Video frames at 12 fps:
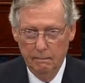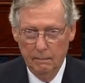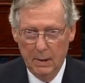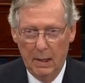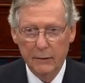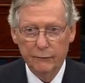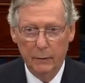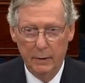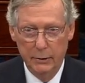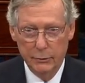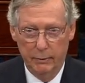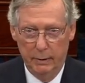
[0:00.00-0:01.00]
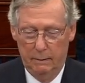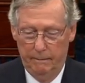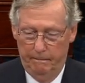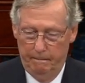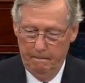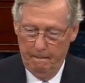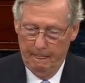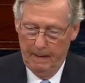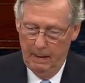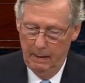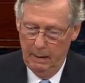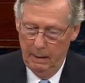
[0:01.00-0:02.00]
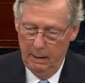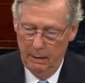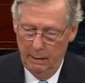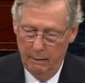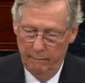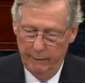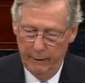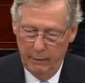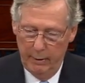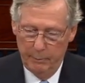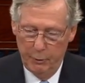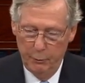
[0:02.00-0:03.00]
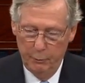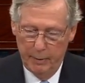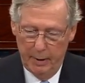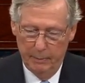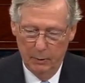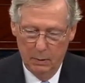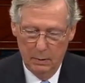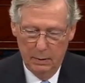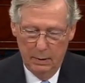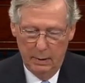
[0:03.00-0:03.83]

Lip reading: As for Israel, very few people,